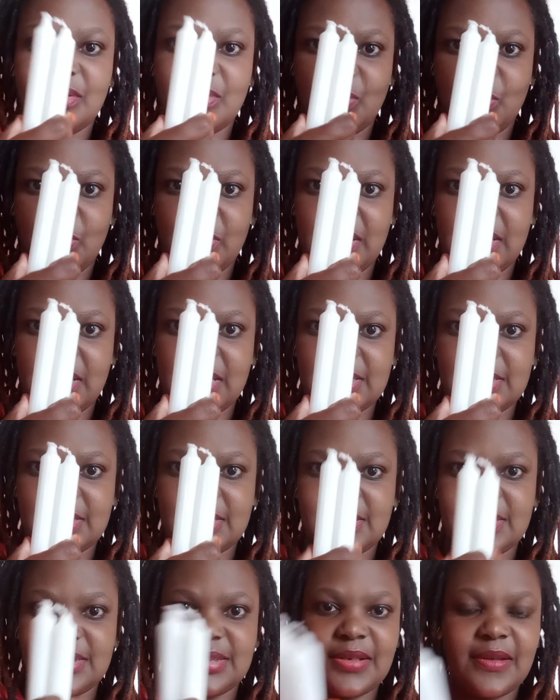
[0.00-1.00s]
with
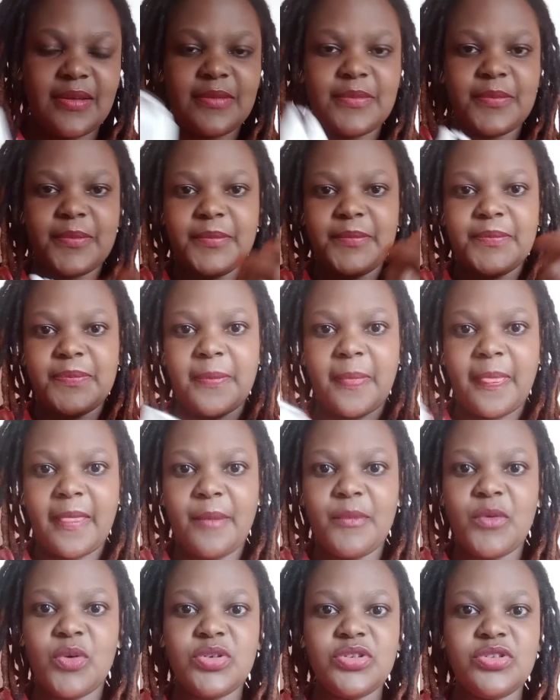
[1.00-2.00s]
this.
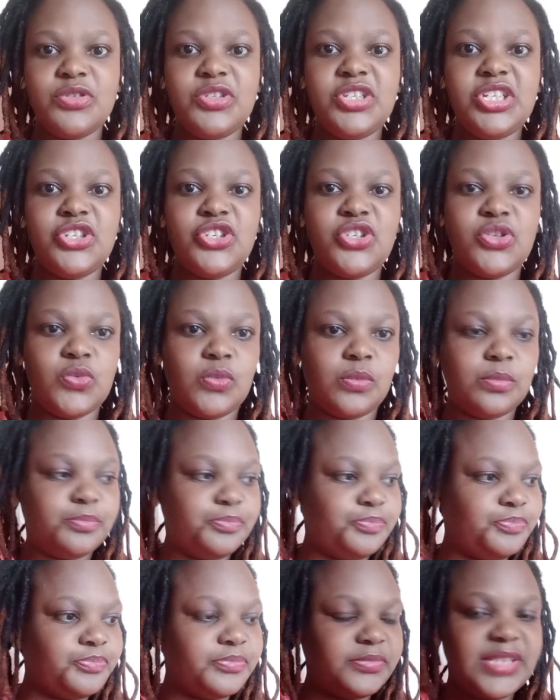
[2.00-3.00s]
I'm going to teach you.
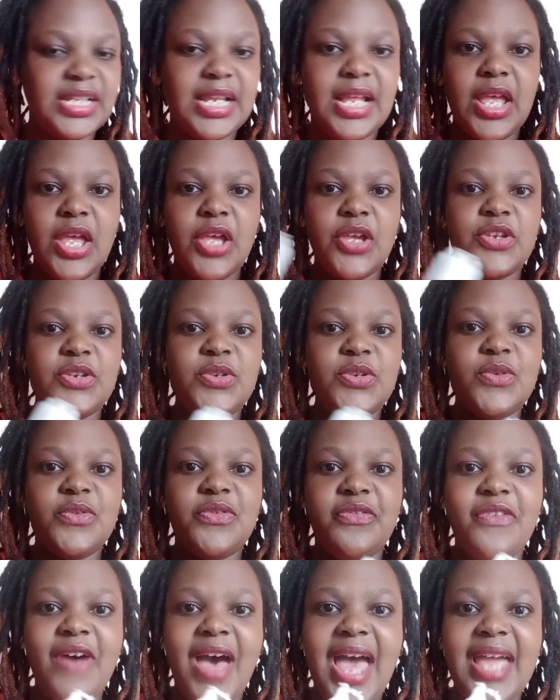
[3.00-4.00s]
You
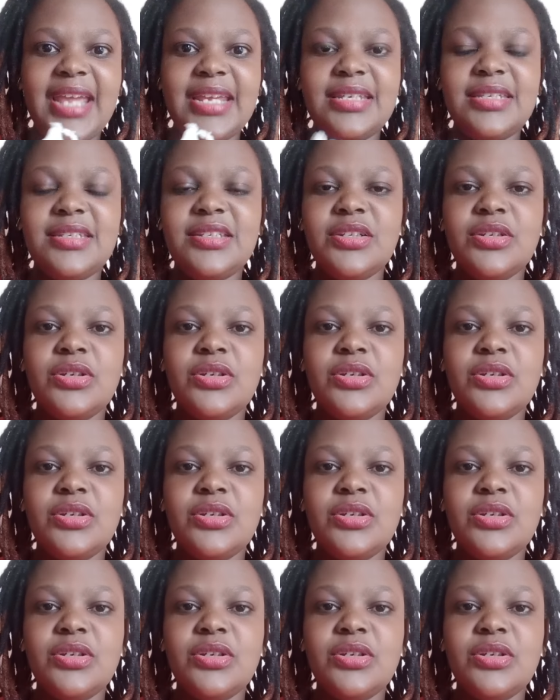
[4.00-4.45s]
find